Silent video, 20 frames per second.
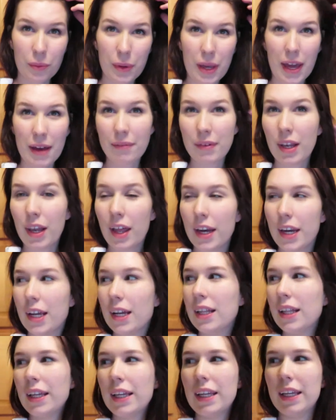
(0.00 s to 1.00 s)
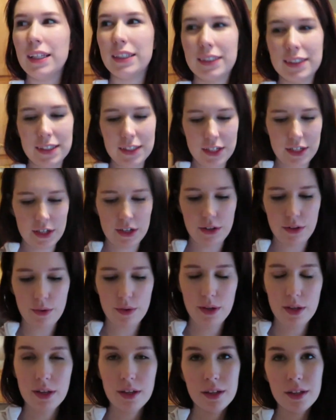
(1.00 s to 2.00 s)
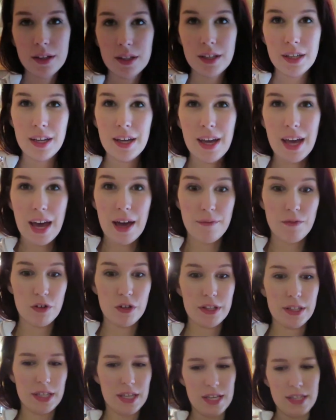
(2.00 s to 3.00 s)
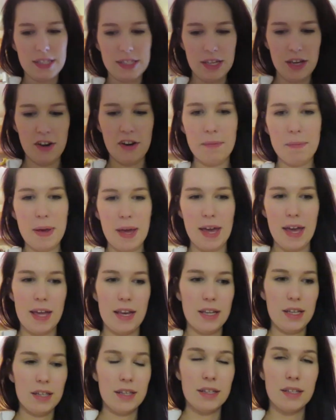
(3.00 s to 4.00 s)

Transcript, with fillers: So we have a lot of cleaning to do after the kids go to bed.